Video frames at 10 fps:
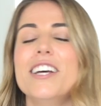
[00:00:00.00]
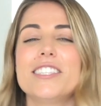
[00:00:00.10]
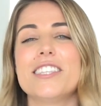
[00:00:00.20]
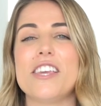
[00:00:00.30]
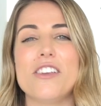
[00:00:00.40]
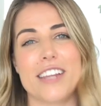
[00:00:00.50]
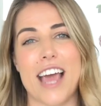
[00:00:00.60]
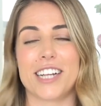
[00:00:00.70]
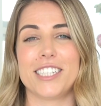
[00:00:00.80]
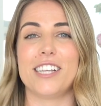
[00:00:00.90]
so that you can
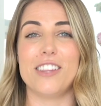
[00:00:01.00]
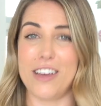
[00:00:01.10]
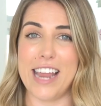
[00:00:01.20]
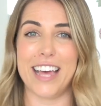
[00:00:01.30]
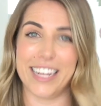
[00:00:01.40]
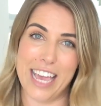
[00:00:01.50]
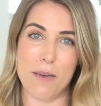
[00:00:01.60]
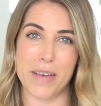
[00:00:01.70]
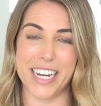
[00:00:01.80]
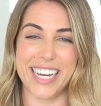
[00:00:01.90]
actually learn how to
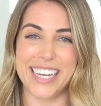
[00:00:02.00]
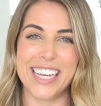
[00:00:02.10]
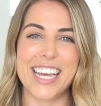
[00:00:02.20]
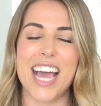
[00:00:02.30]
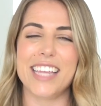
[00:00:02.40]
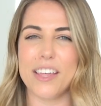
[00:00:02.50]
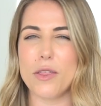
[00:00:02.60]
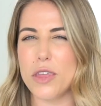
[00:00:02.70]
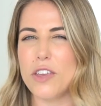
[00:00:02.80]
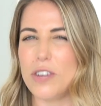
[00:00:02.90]
get better. And the
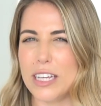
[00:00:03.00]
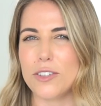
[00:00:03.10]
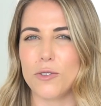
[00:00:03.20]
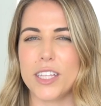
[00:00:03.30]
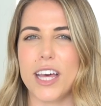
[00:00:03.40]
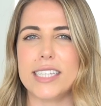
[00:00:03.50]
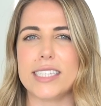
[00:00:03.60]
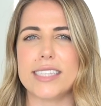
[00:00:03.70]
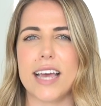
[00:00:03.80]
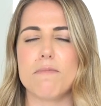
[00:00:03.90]
other thing you need to realize
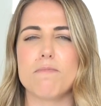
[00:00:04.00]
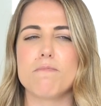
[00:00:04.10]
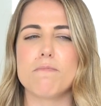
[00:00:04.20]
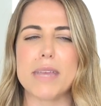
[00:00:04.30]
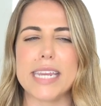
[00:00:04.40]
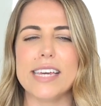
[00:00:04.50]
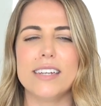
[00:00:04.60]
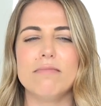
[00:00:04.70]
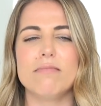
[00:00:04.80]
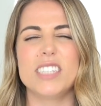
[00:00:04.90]
is that
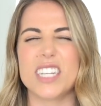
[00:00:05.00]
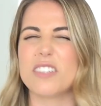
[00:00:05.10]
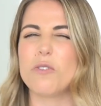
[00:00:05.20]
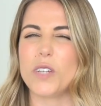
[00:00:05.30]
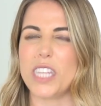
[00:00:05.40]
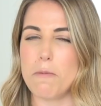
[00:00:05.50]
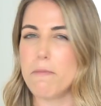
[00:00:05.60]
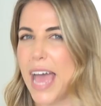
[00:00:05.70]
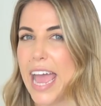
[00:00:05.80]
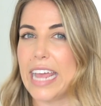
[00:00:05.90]
media doesn't really
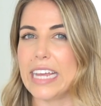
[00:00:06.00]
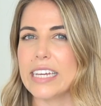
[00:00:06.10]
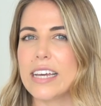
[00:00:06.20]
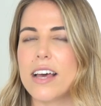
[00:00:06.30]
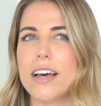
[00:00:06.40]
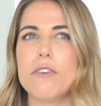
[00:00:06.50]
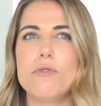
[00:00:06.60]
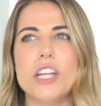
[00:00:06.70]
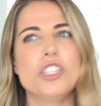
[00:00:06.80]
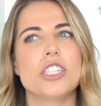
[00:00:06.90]
pay.
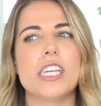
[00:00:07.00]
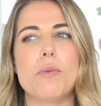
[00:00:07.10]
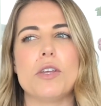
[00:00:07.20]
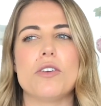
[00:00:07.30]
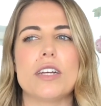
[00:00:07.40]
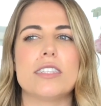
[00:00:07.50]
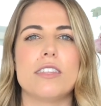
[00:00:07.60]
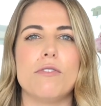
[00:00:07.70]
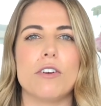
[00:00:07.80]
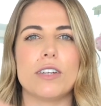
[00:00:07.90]
Eventually, when you get to
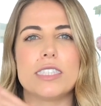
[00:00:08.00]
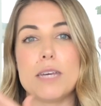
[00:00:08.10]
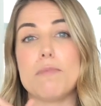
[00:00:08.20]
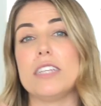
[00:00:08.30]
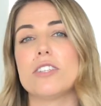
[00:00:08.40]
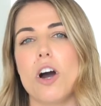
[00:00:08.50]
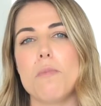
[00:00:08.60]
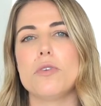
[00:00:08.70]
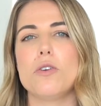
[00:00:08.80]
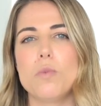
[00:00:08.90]
the very tippy
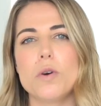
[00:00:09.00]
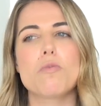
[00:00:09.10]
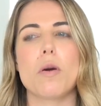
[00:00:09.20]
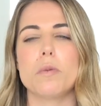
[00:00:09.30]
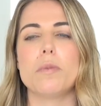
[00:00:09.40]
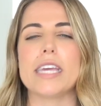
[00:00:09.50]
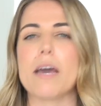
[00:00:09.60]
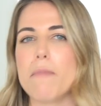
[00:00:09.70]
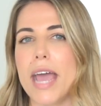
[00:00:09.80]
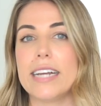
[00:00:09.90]
top, you will probably
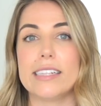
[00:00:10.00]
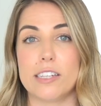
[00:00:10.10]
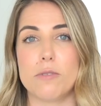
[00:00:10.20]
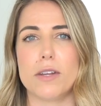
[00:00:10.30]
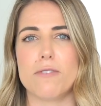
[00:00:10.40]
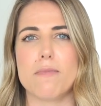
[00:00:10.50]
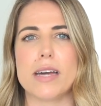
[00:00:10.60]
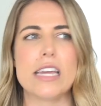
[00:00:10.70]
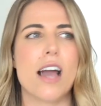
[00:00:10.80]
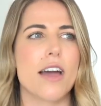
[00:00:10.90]
get paid a little bit of
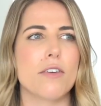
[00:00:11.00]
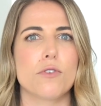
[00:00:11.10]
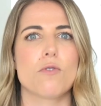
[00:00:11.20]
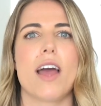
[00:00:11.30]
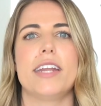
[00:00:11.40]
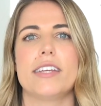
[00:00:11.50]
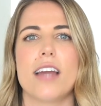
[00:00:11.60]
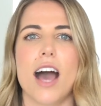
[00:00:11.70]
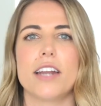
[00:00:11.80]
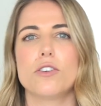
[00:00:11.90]
money, either for writing an
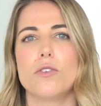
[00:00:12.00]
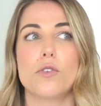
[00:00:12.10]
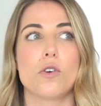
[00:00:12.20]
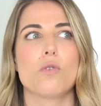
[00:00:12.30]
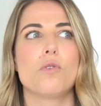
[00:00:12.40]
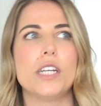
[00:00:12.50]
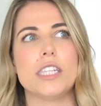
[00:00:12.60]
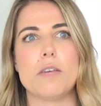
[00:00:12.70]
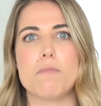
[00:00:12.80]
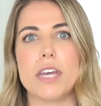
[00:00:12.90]
article for a
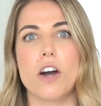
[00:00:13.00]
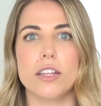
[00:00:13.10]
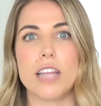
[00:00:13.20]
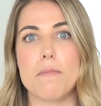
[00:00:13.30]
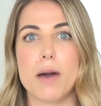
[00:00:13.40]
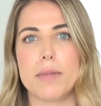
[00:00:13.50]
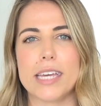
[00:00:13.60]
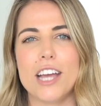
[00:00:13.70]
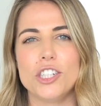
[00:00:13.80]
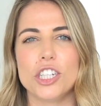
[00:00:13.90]
really big online
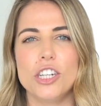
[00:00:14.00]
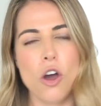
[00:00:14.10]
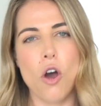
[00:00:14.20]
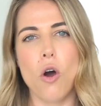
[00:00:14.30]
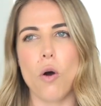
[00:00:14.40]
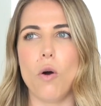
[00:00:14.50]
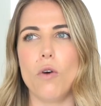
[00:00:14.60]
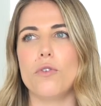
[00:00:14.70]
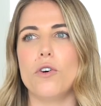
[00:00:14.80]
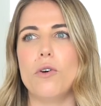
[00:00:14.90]
publication
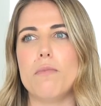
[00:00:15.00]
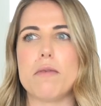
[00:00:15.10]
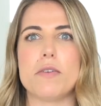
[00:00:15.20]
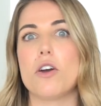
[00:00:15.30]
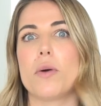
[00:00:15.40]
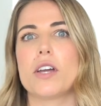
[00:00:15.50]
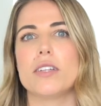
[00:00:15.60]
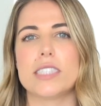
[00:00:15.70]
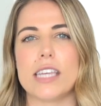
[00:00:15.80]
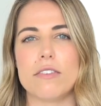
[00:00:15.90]
or for maybe going
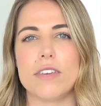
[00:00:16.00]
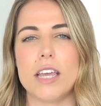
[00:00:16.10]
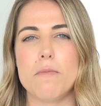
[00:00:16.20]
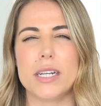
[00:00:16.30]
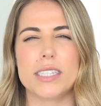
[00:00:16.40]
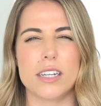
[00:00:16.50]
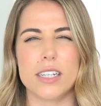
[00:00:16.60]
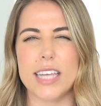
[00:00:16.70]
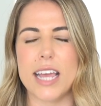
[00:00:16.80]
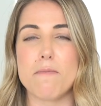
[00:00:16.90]
on TV, but it's
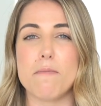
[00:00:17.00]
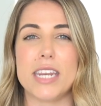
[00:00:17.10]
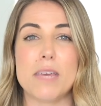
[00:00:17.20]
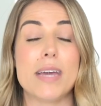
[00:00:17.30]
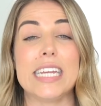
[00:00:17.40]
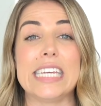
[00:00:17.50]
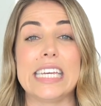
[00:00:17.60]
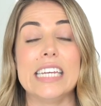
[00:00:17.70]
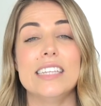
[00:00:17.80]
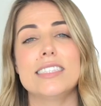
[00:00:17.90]
gonna take many, many
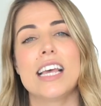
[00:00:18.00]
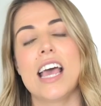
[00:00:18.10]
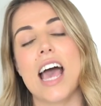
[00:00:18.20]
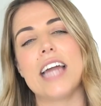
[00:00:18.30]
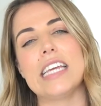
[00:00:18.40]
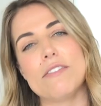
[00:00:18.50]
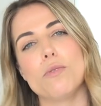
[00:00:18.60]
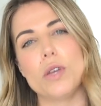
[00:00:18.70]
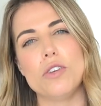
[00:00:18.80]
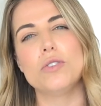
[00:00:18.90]
years. And
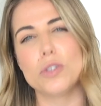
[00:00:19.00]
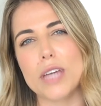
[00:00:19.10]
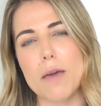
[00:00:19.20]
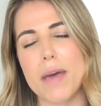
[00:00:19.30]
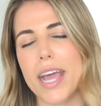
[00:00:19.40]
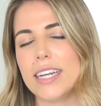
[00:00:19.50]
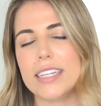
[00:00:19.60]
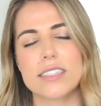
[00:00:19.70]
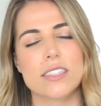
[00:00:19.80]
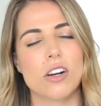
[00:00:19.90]
even when you do get paid,
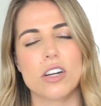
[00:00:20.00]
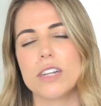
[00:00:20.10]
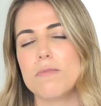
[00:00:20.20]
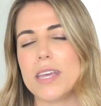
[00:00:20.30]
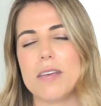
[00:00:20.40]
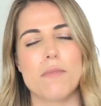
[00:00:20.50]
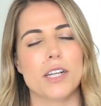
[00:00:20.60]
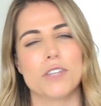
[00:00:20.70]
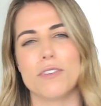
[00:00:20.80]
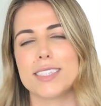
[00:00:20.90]
it's not gonna be
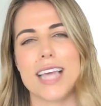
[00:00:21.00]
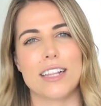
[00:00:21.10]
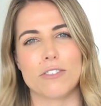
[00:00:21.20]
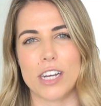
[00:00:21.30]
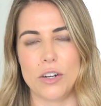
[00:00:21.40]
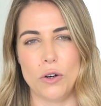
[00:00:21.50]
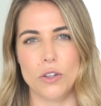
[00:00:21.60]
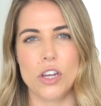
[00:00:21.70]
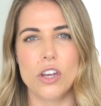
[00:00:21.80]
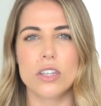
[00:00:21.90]
much of a salary at
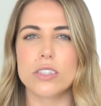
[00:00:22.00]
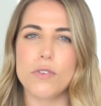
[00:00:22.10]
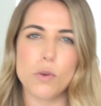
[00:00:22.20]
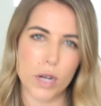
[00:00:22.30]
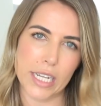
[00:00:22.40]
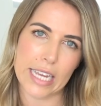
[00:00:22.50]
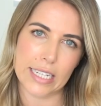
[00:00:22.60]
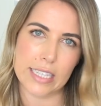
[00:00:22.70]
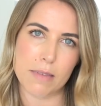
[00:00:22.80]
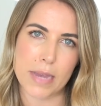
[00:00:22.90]
all. So if you wanna get
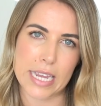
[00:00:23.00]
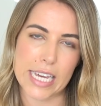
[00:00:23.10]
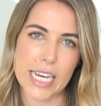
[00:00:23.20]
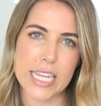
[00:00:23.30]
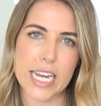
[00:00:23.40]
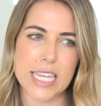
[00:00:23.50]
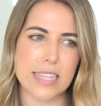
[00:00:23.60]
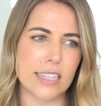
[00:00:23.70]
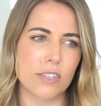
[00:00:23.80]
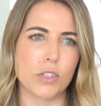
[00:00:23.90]
into the media, then I think
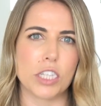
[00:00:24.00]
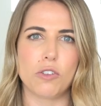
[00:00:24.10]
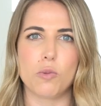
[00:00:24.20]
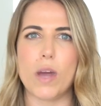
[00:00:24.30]
that's a really good